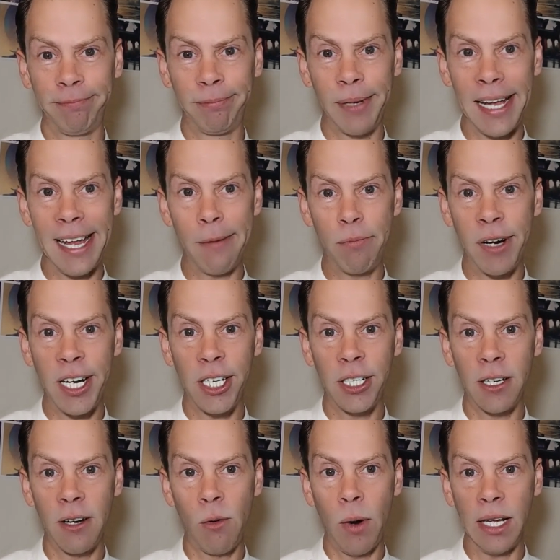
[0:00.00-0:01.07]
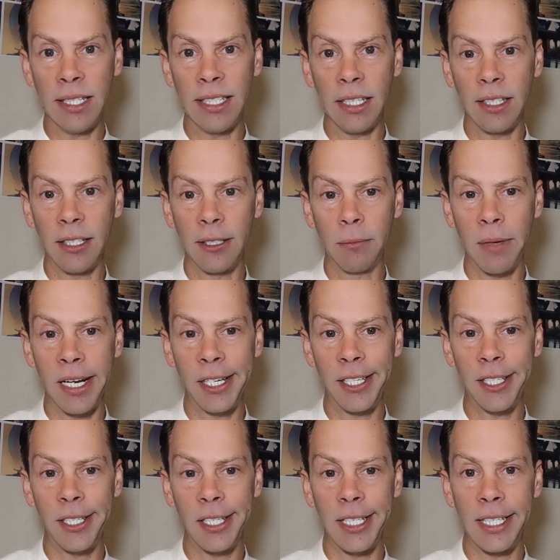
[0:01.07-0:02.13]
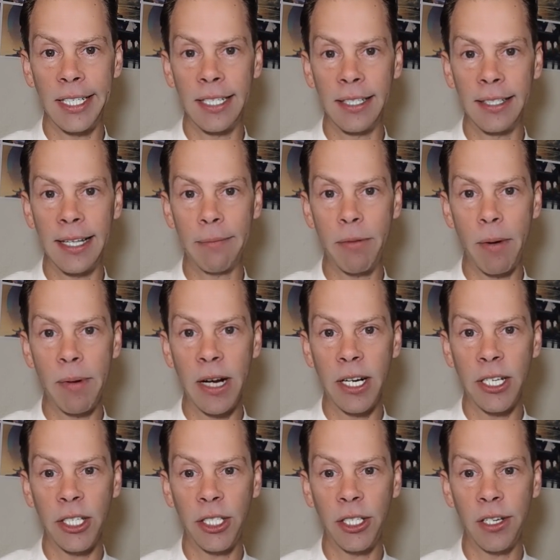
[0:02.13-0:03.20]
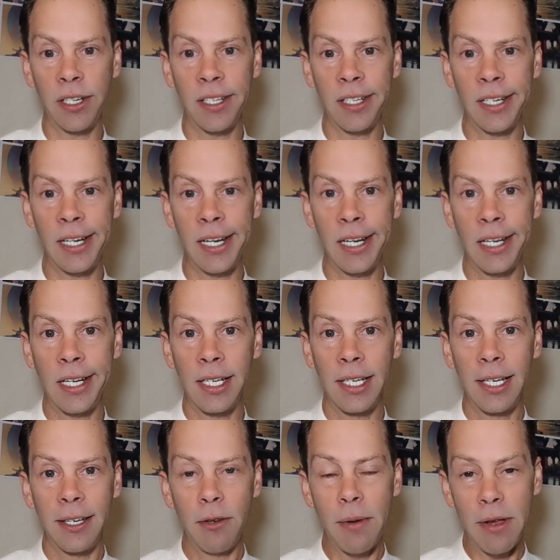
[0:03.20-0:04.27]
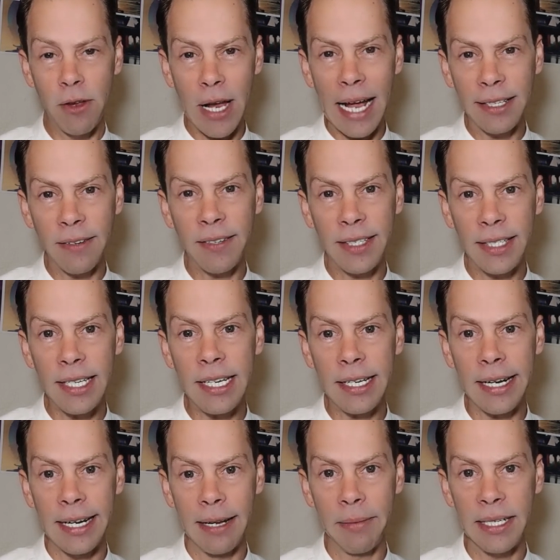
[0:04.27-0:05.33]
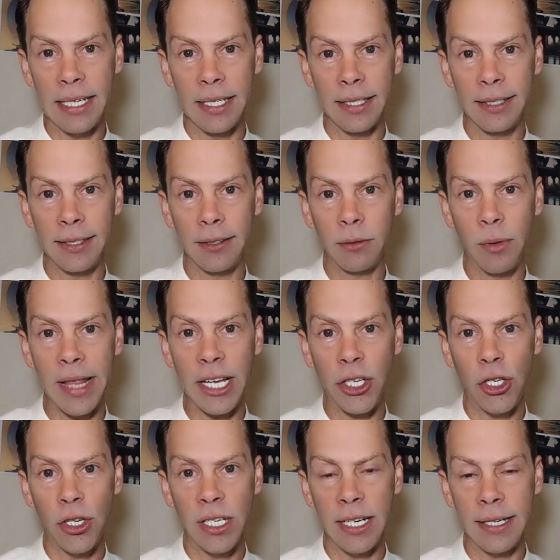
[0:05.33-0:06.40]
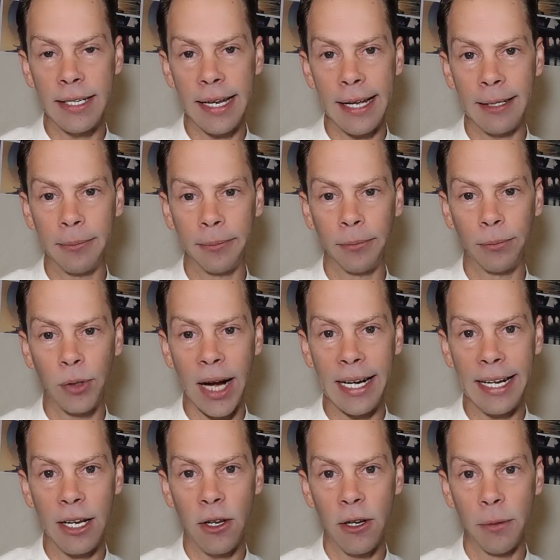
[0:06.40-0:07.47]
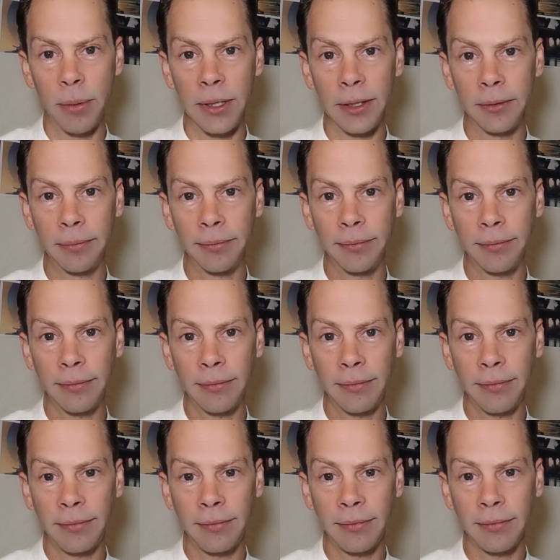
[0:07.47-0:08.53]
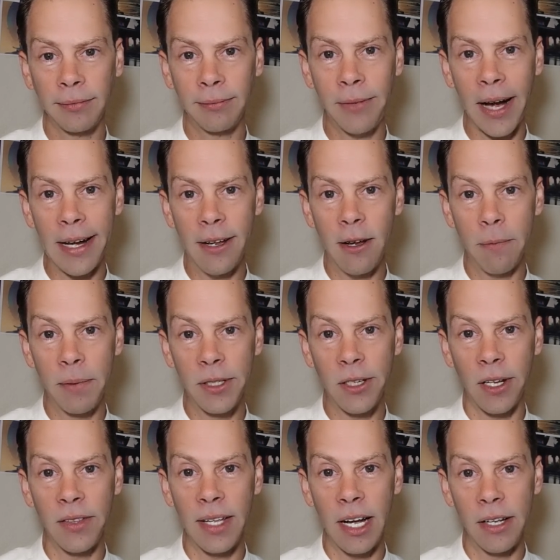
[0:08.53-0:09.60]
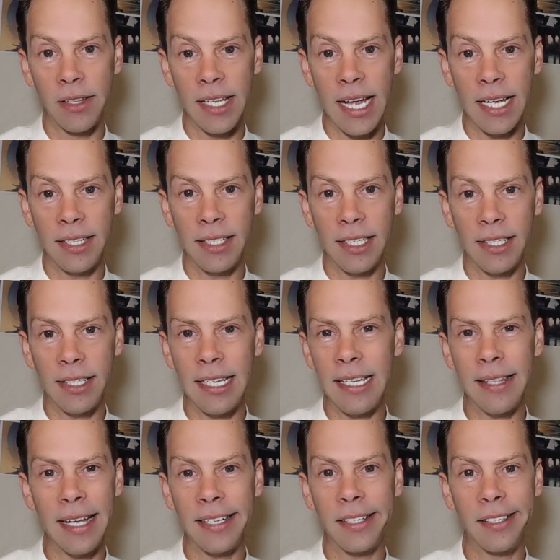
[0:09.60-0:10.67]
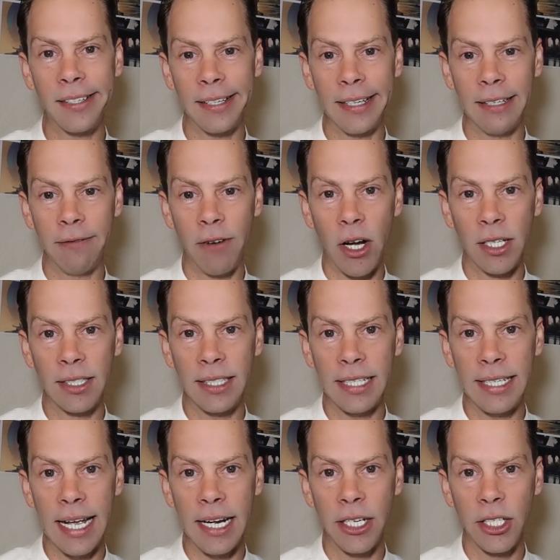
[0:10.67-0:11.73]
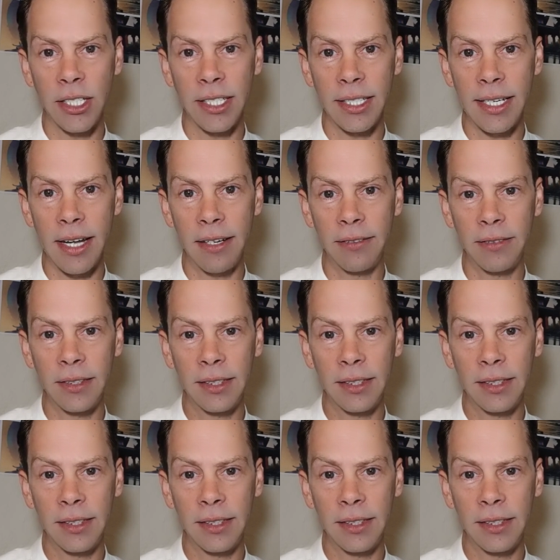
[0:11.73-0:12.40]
Air pressure wins at this much. They're probably going to shoot. And then you guys have seen Limitless, where they shoot at Bradley Cooper. Bradley Cooper's gone on the NZT, that advanced intelligence stuff.